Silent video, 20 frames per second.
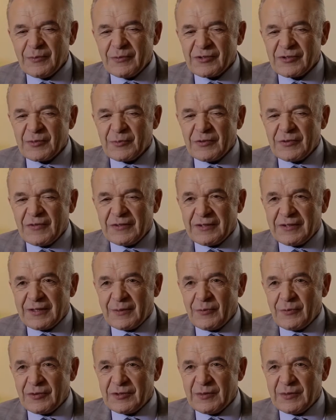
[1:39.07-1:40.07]
biggest
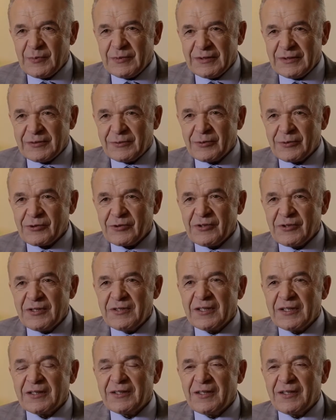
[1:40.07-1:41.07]
problem was
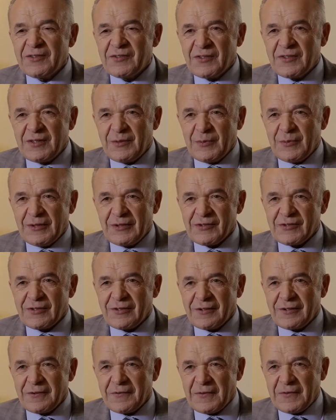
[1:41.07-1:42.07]
that I had no
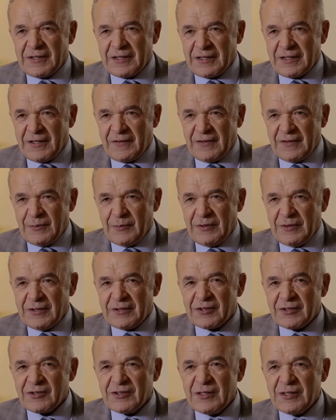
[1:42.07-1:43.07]
experience with
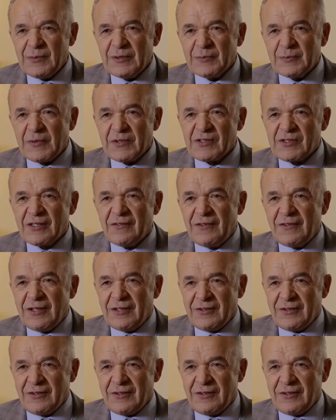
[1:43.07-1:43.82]
photo development